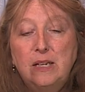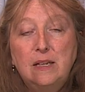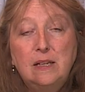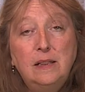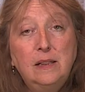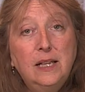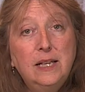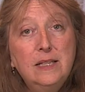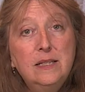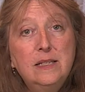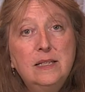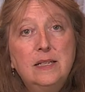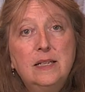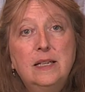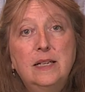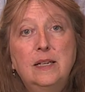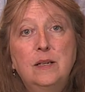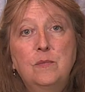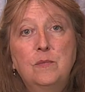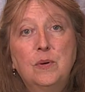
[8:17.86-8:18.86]

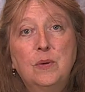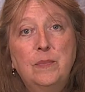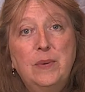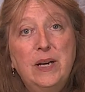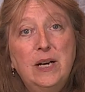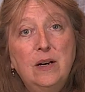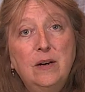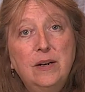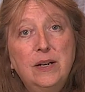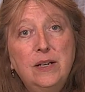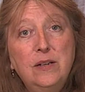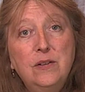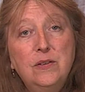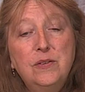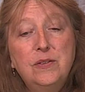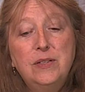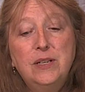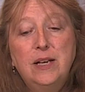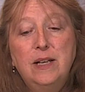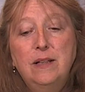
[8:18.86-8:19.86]
cleansing and preparing
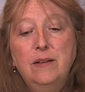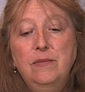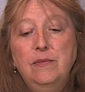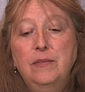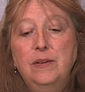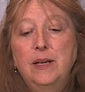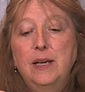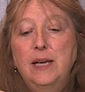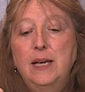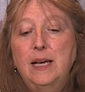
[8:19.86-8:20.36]
yourself.